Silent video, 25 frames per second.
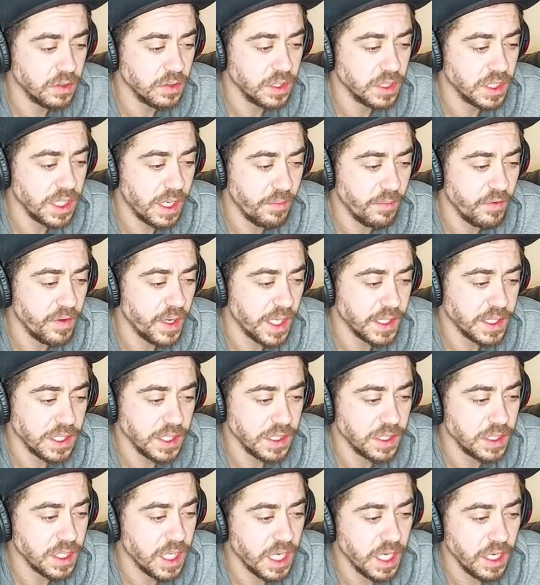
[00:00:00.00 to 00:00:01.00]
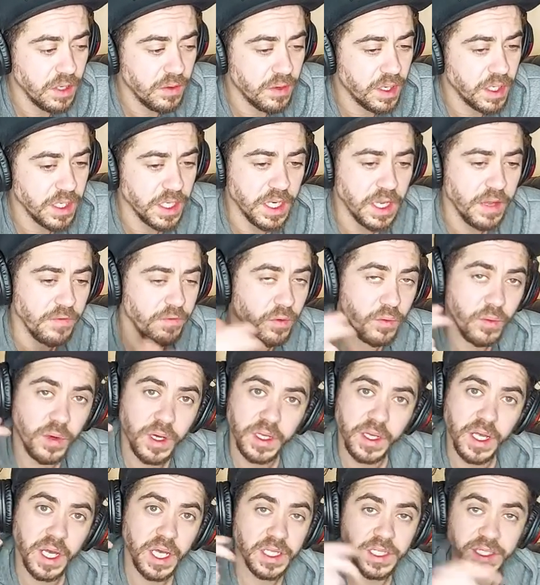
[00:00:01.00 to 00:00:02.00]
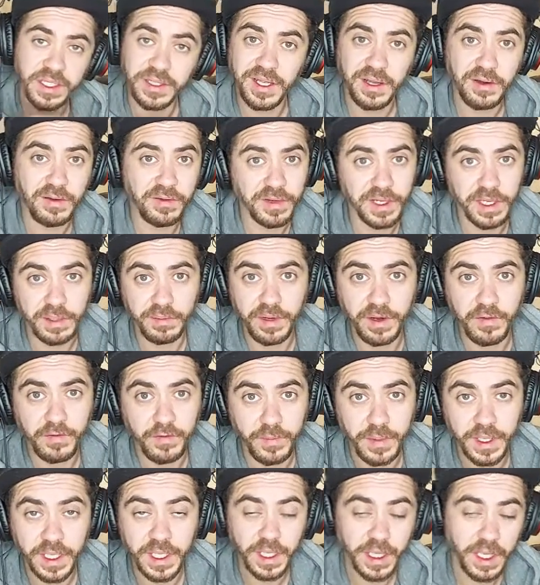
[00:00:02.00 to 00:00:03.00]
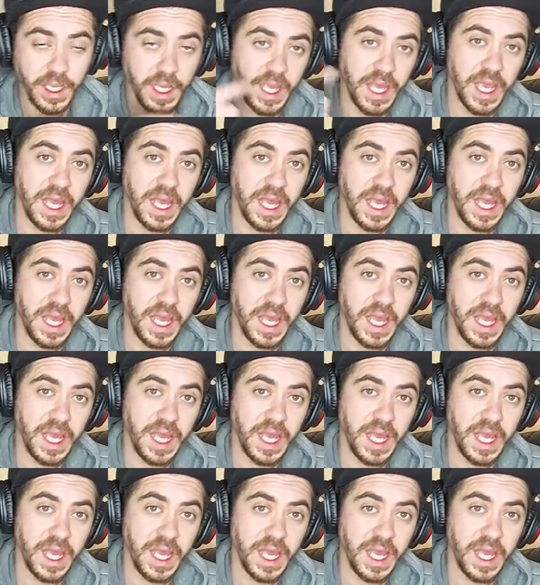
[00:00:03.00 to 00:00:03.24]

because I'm reacting to anyone and everyone. It don't really bother me.